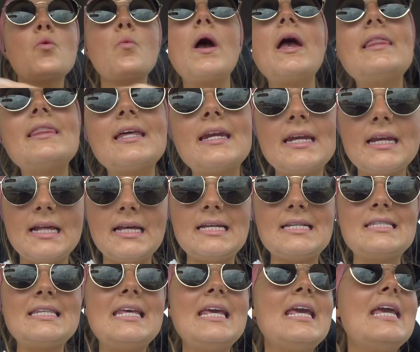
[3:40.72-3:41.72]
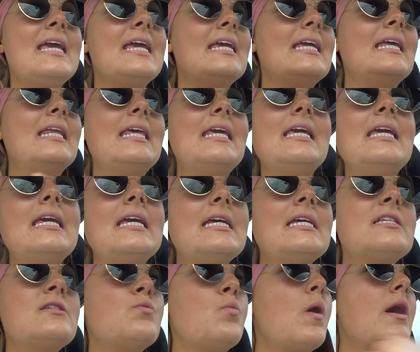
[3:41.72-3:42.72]
the way that it is. It
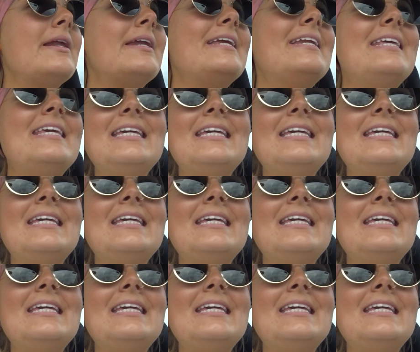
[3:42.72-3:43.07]
is what it